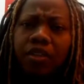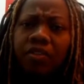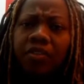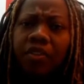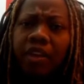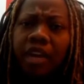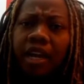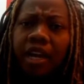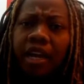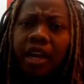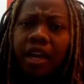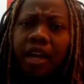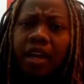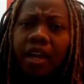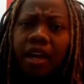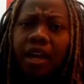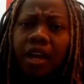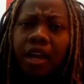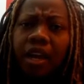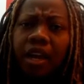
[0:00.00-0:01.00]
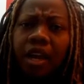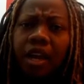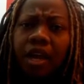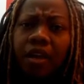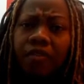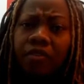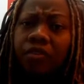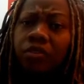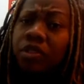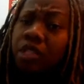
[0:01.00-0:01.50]
that I
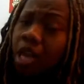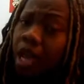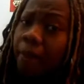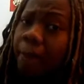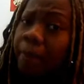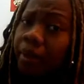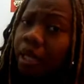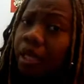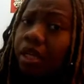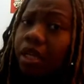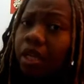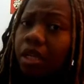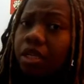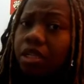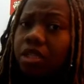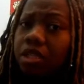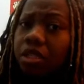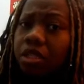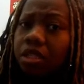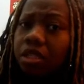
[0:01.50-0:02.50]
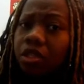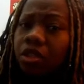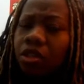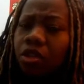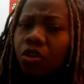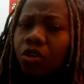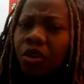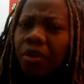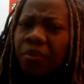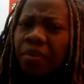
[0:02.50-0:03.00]
have diabetes, you
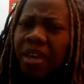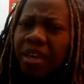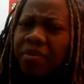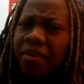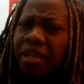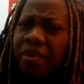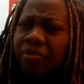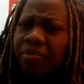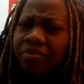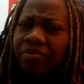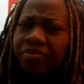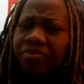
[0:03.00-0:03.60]
know, or maybe,